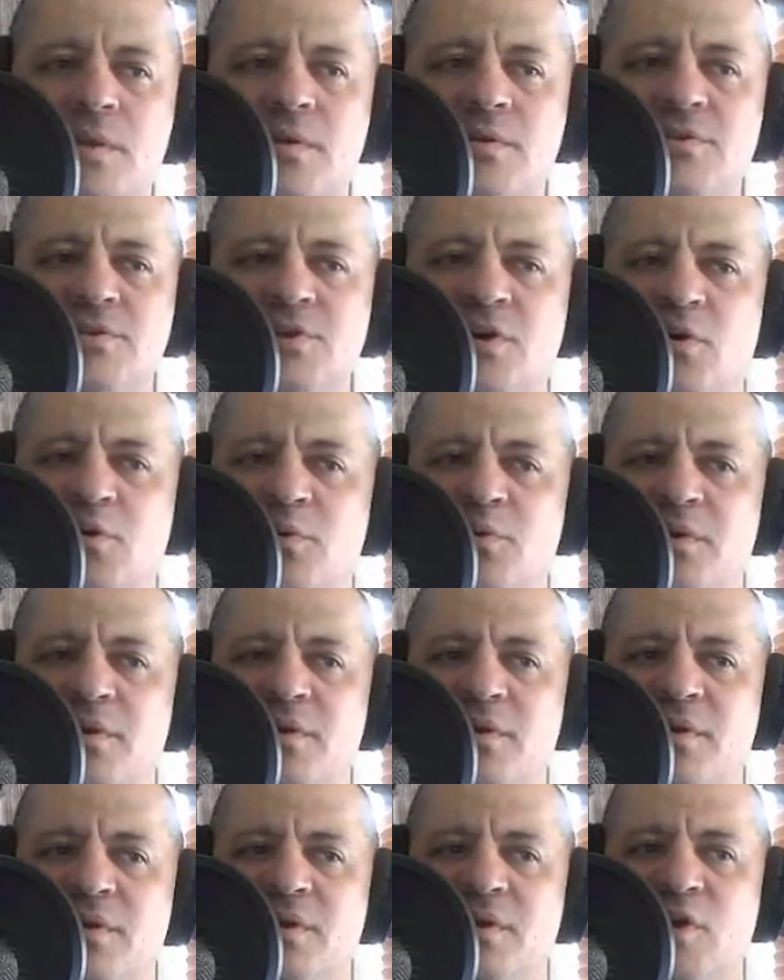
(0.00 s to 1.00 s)
So
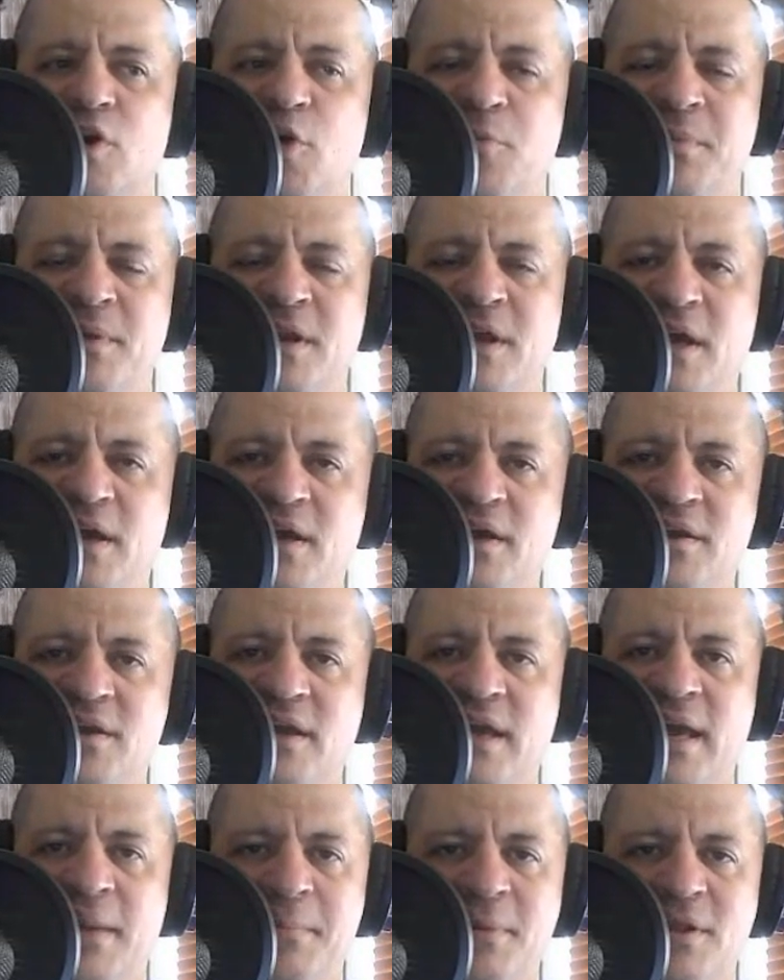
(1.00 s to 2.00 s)
open the
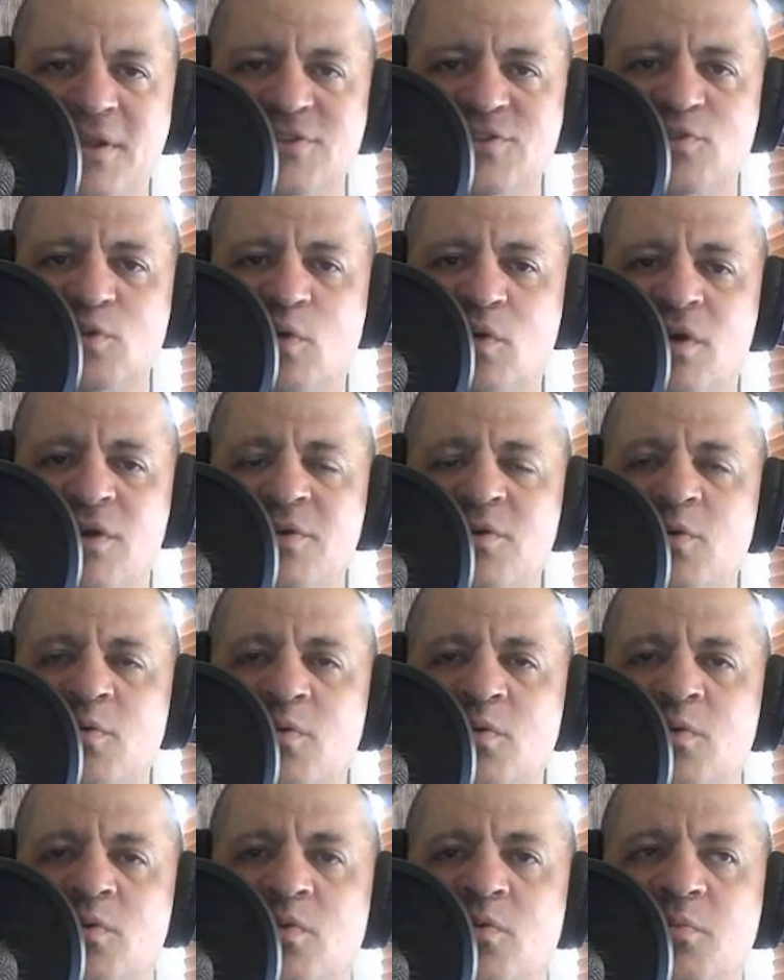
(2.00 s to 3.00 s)
ambulance door,
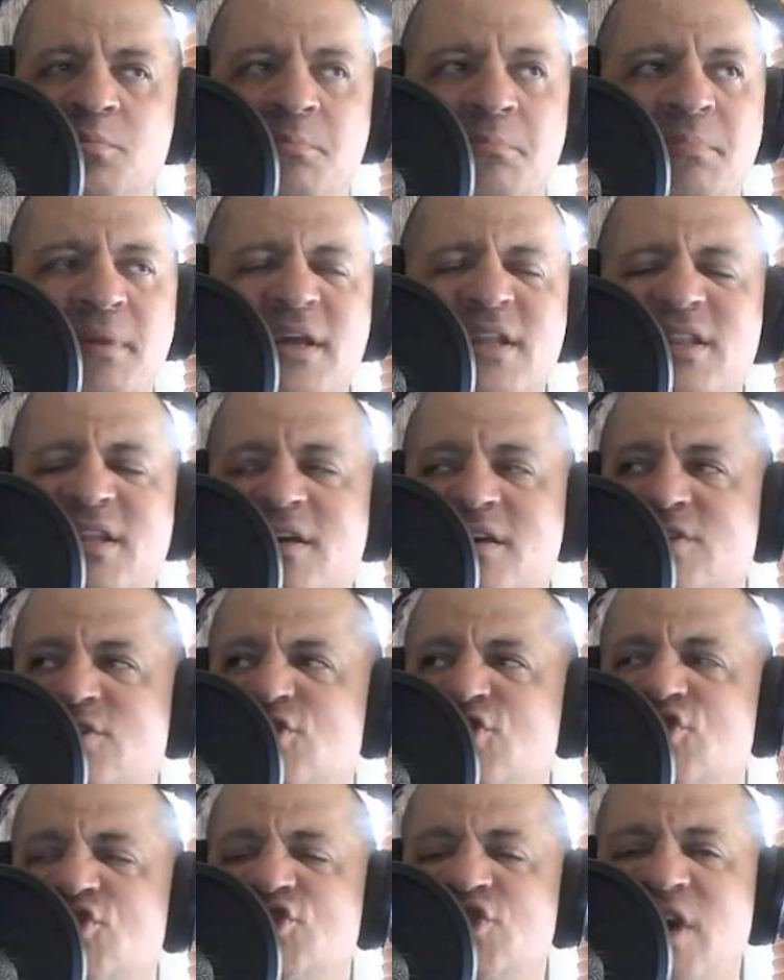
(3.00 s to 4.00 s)
beat the
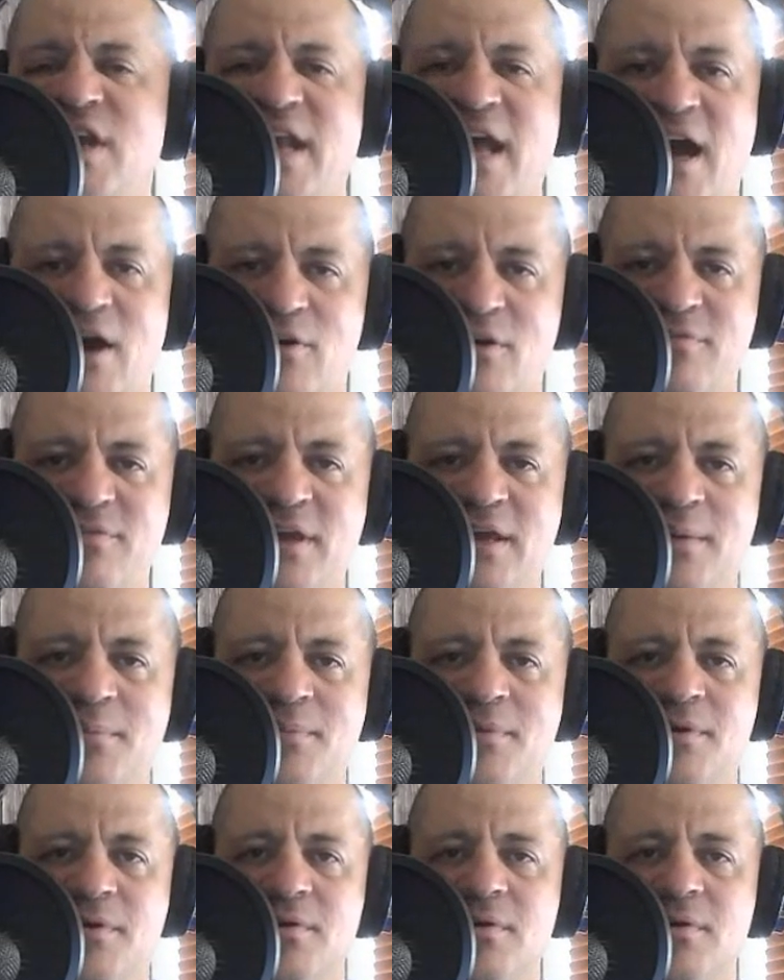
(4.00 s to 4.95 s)
shit out of him.